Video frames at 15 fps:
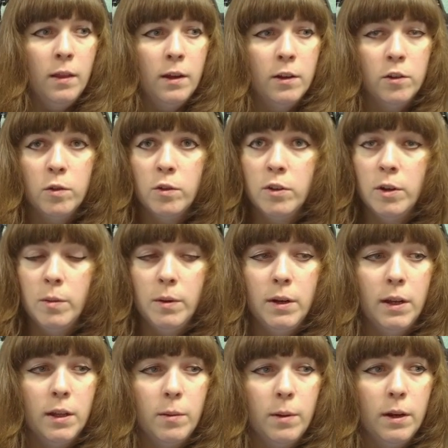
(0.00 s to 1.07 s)
There's also
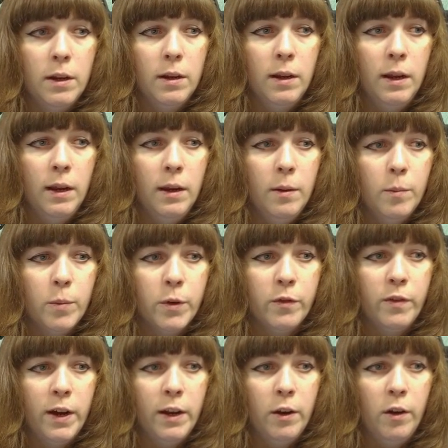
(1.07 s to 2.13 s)
another one in here,
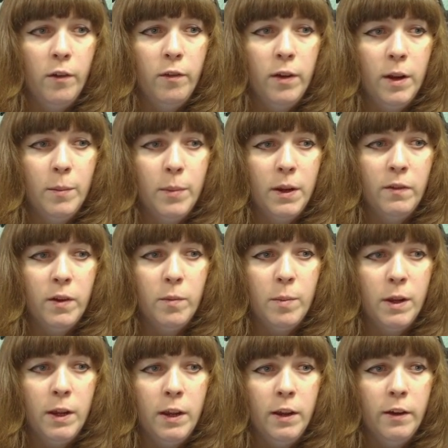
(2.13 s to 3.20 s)

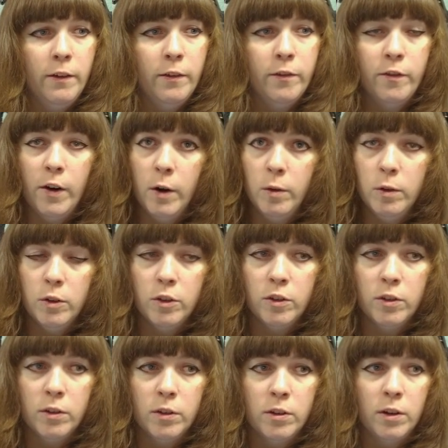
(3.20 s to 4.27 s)
PreventOfflinePvP,
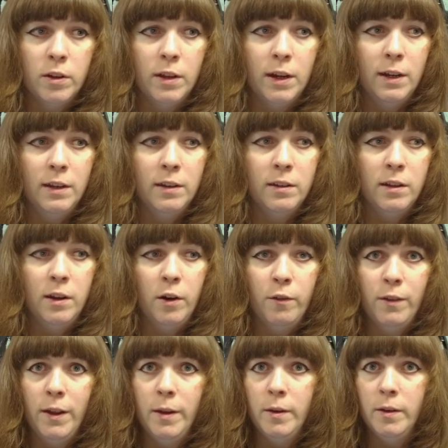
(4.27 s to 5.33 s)
false. So that is the
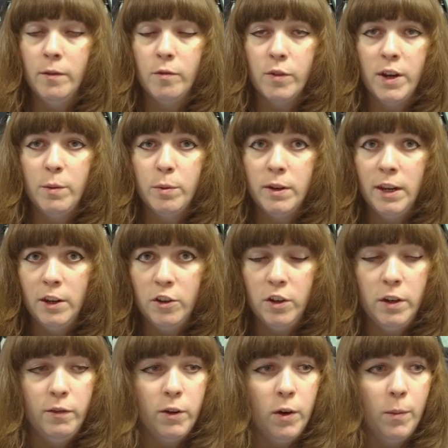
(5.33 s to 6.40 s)
offline raid
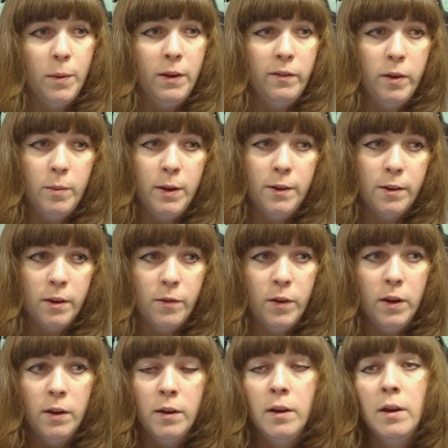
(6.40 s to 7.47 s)
protection. If you've got a PvP
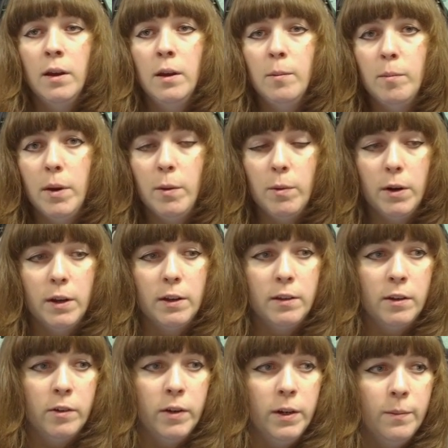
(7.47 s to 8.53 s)
server, may want to
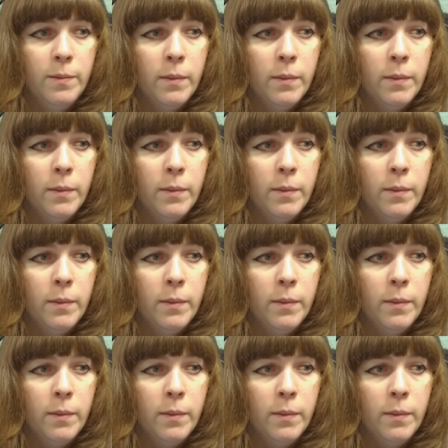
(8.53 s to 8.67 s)
consider it.